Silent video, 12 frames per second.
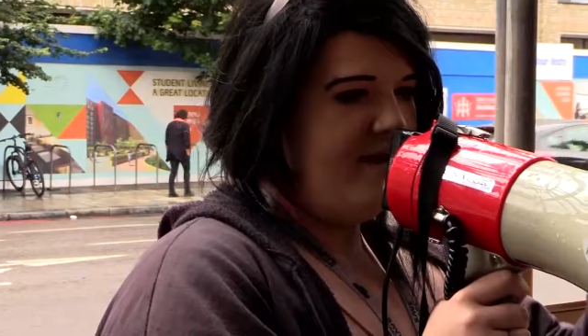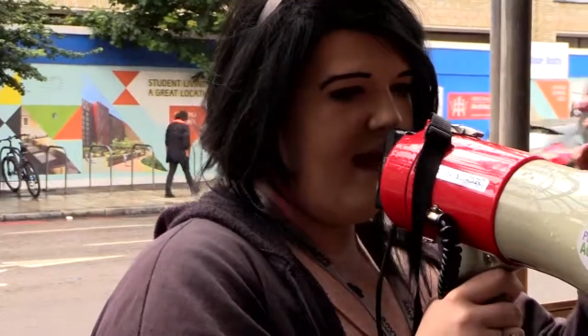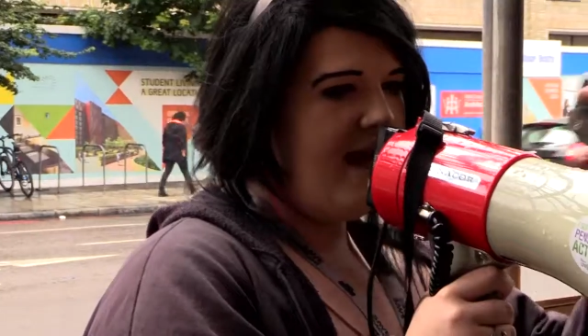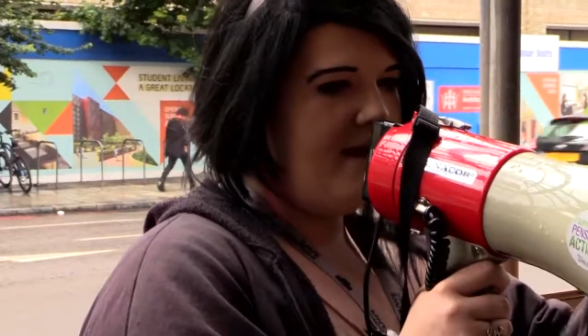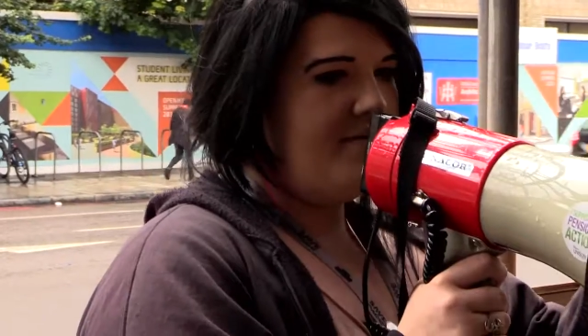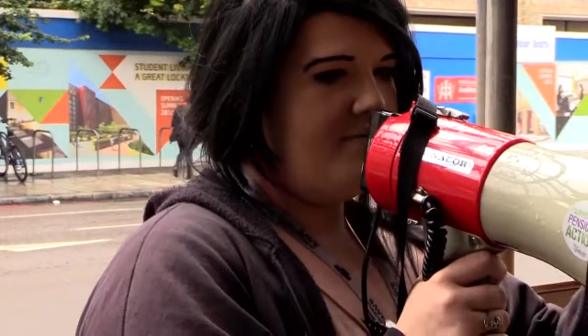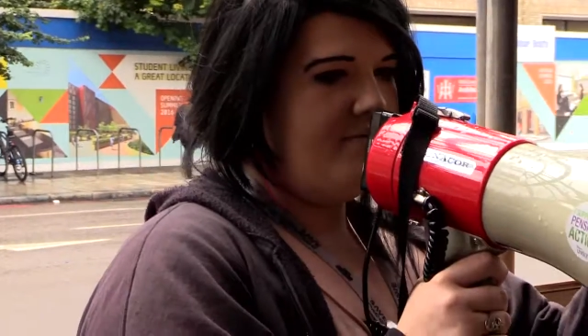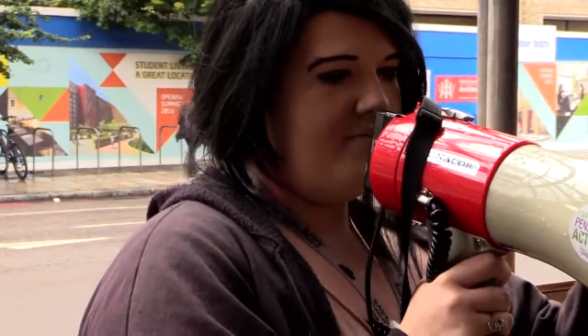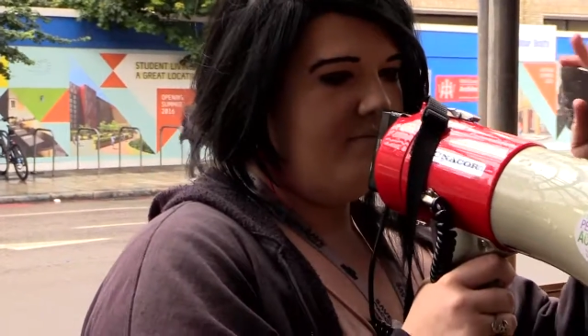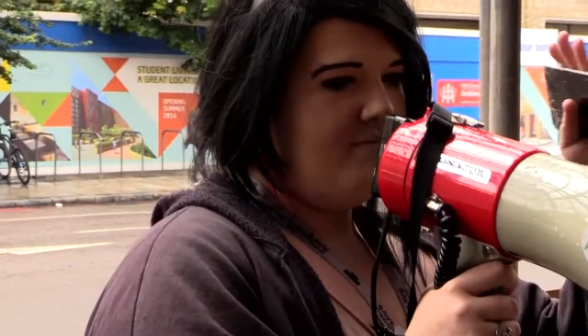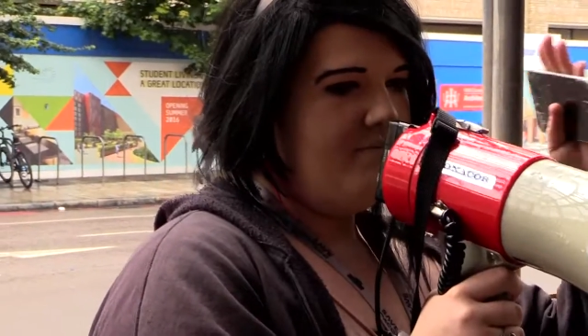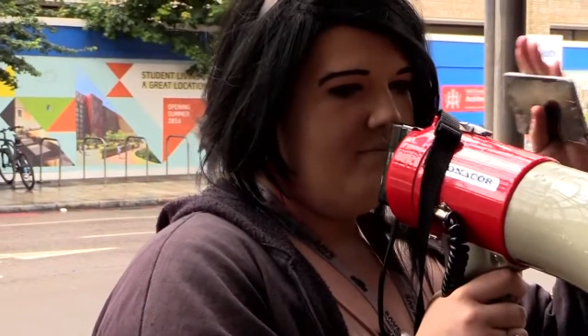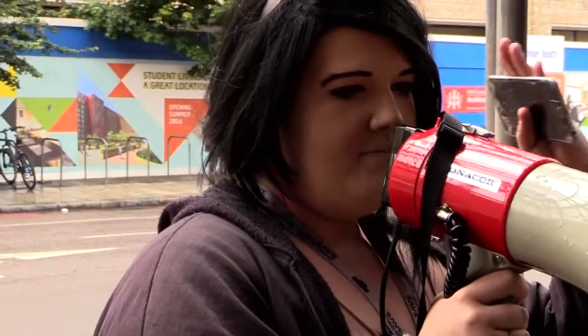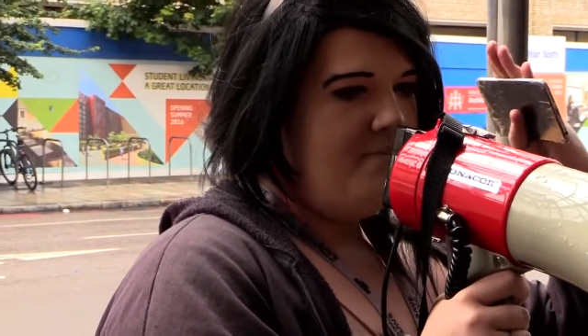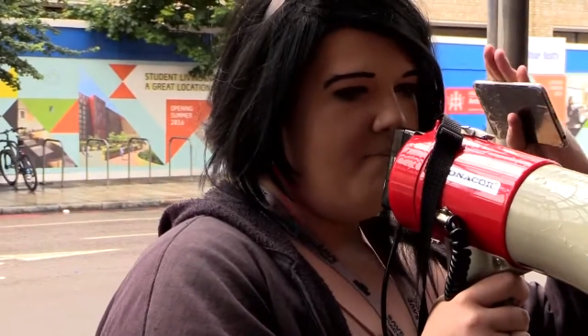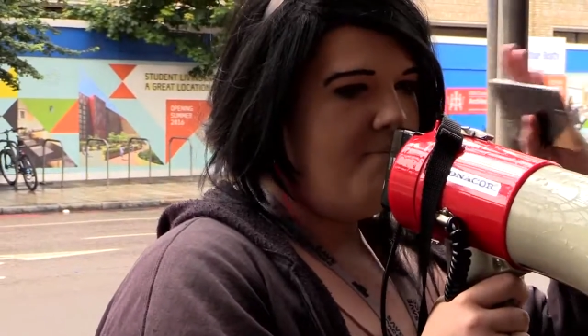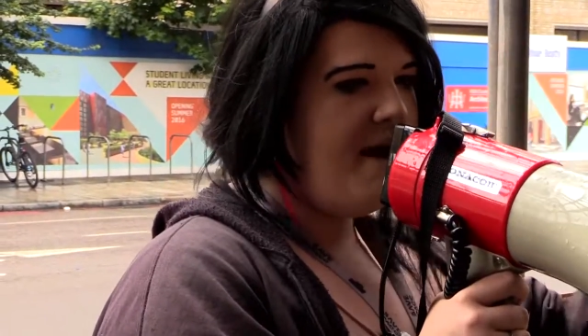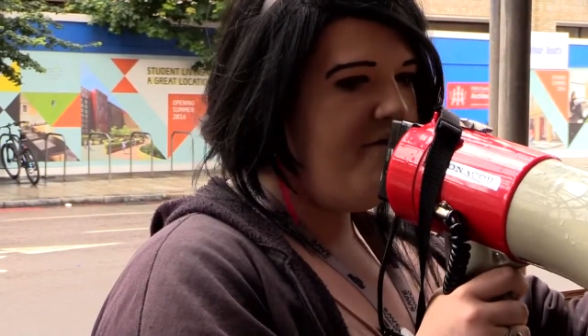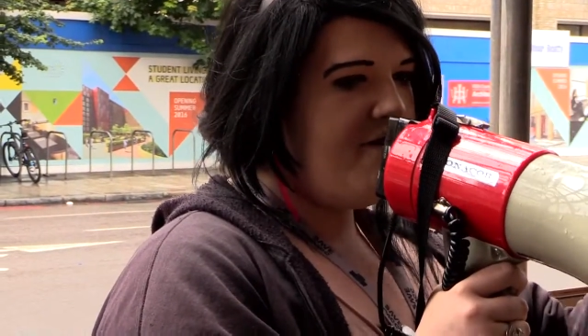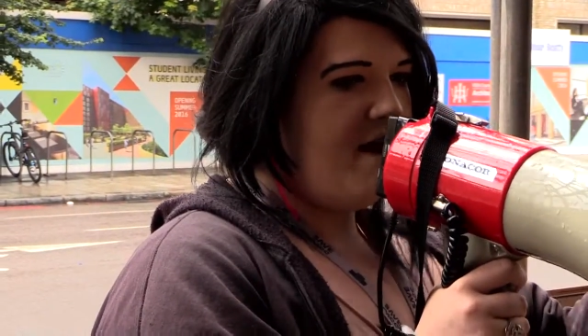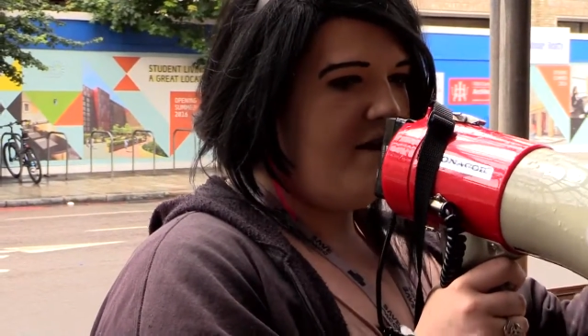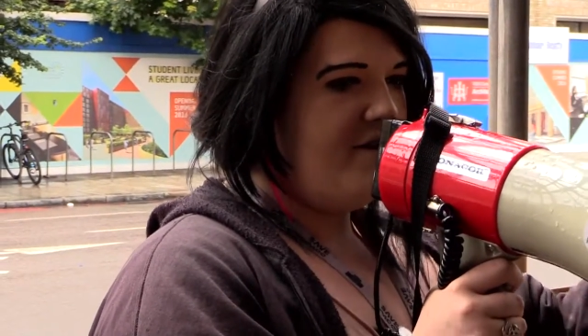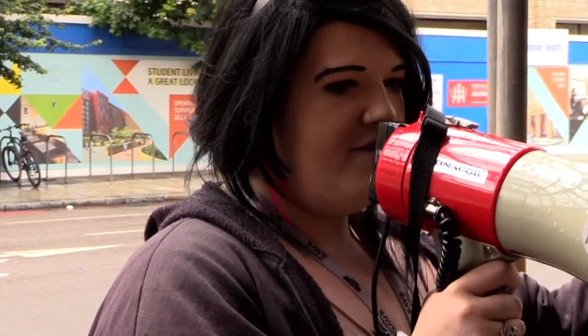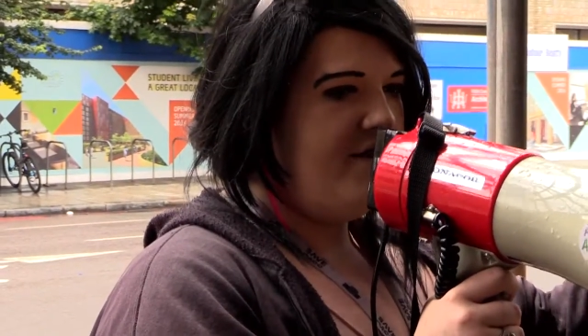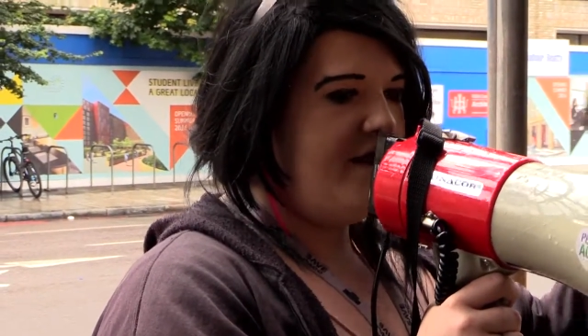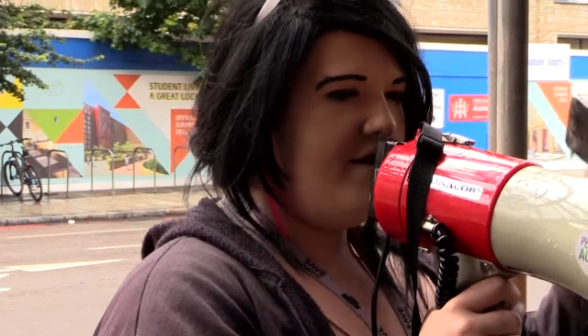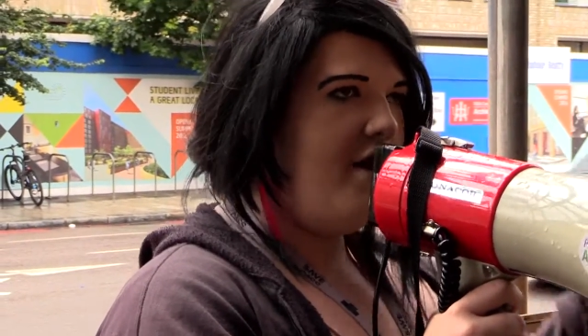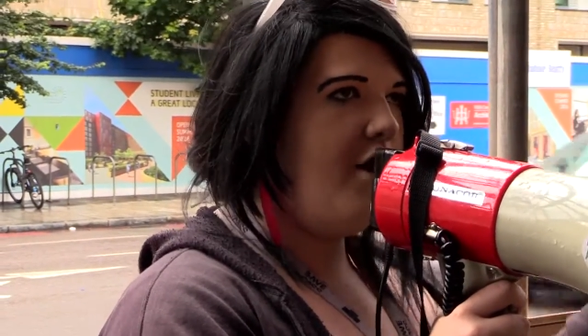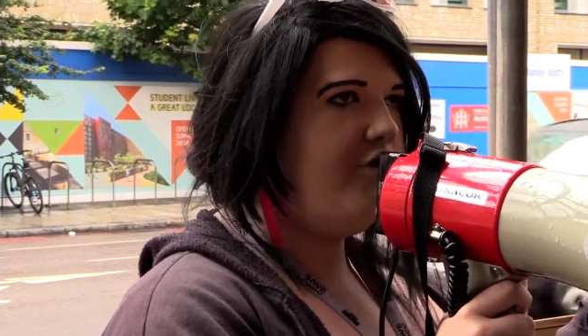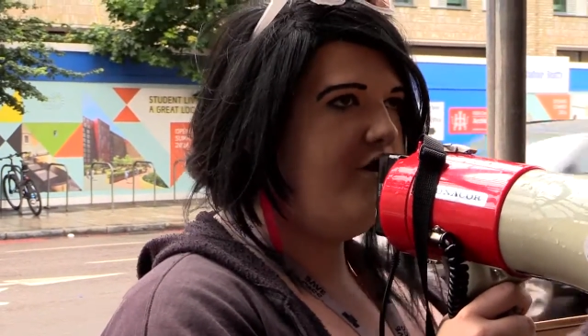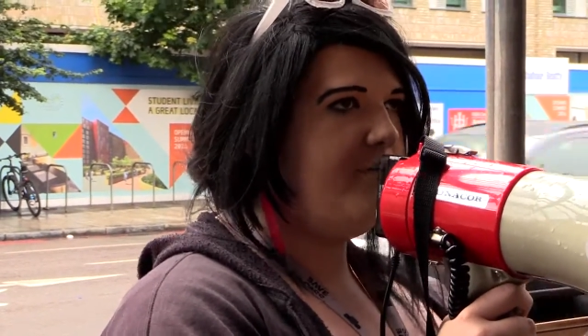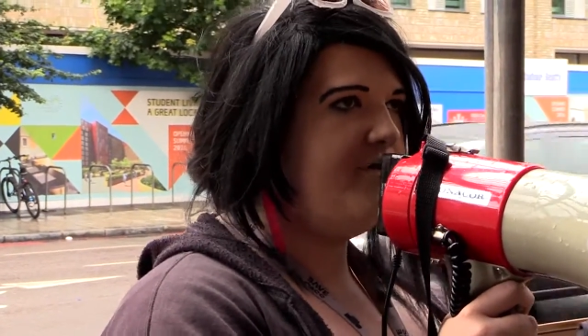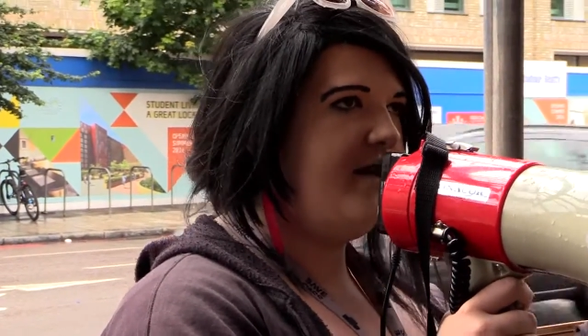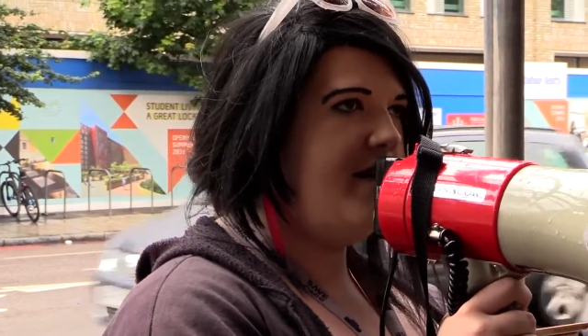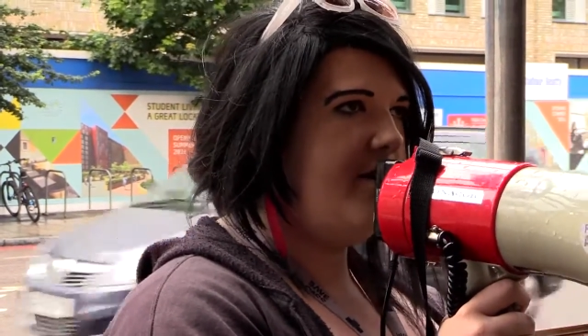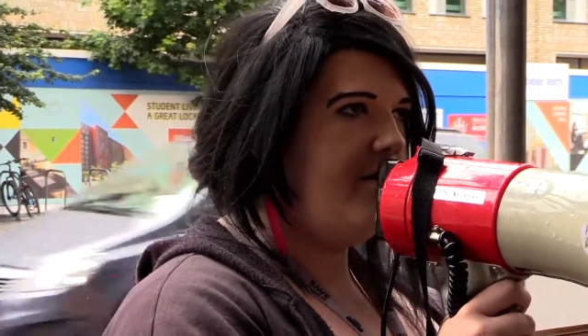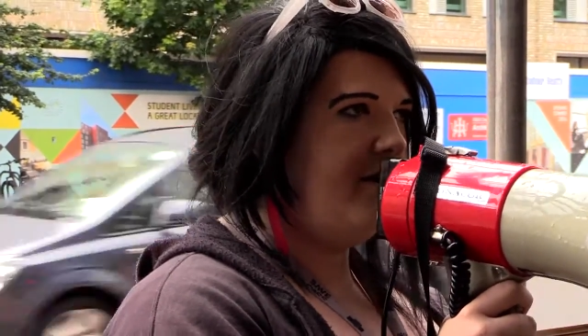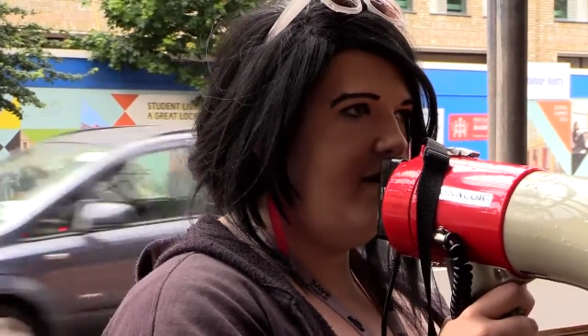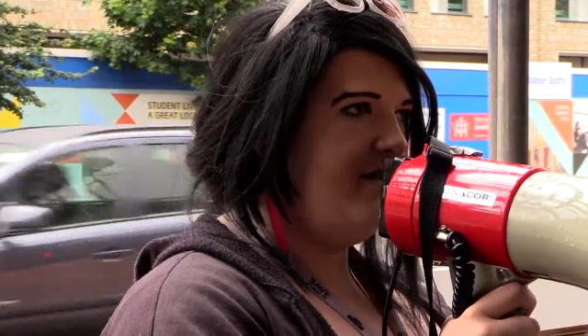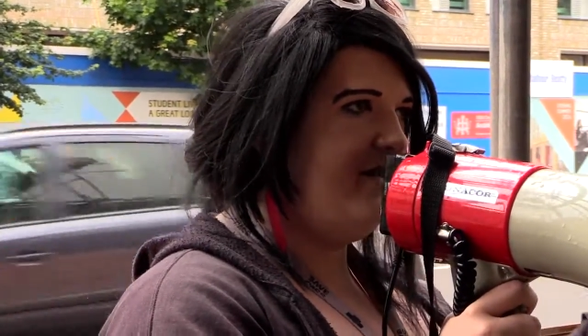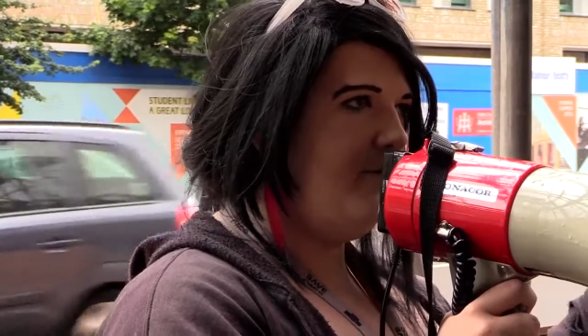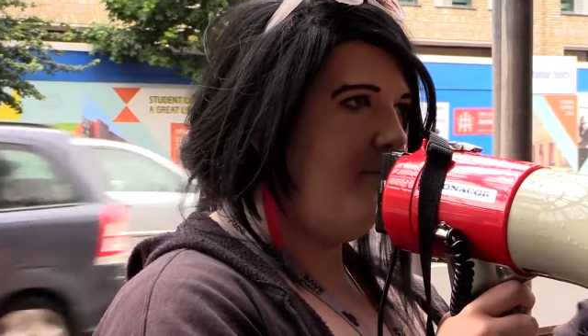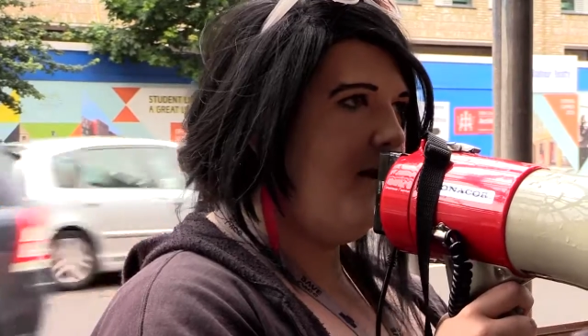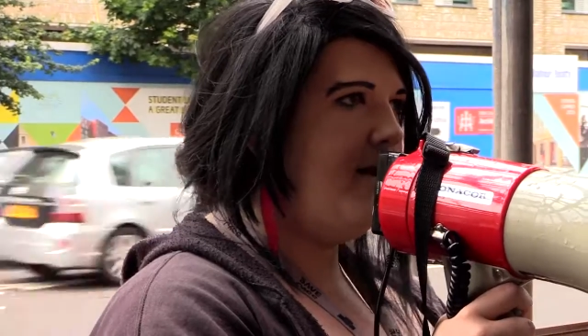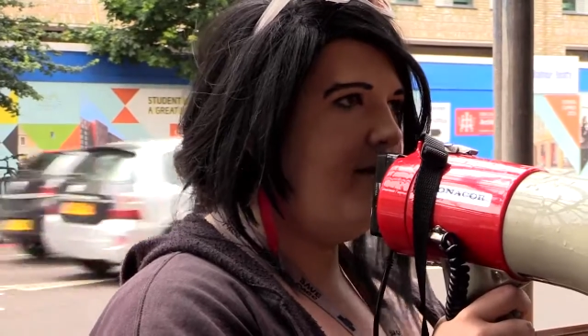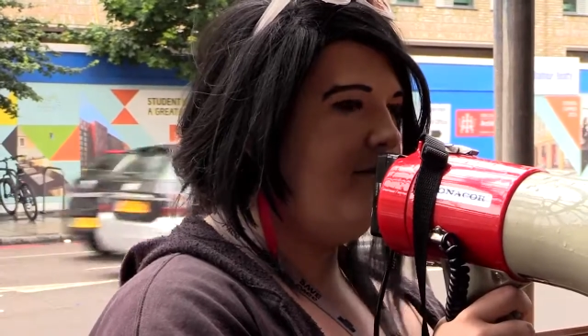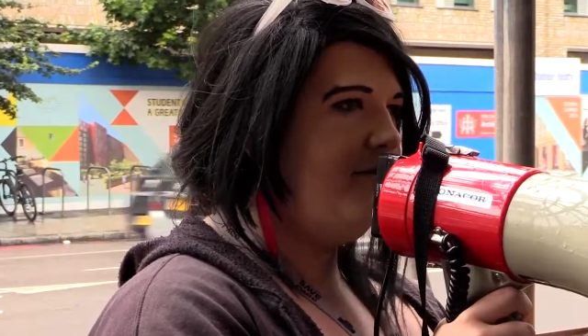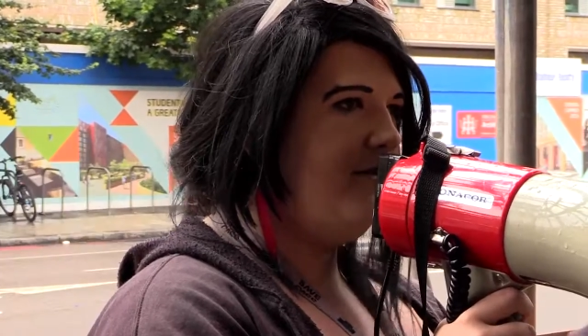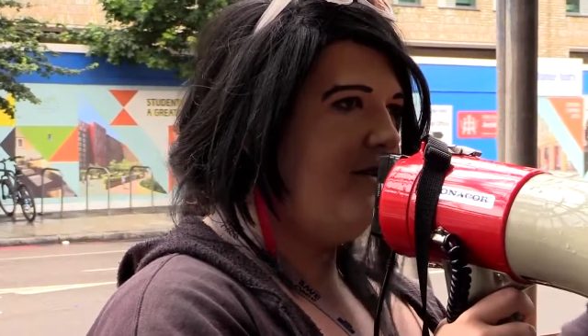That mirror that you hold up to the ugliness of the world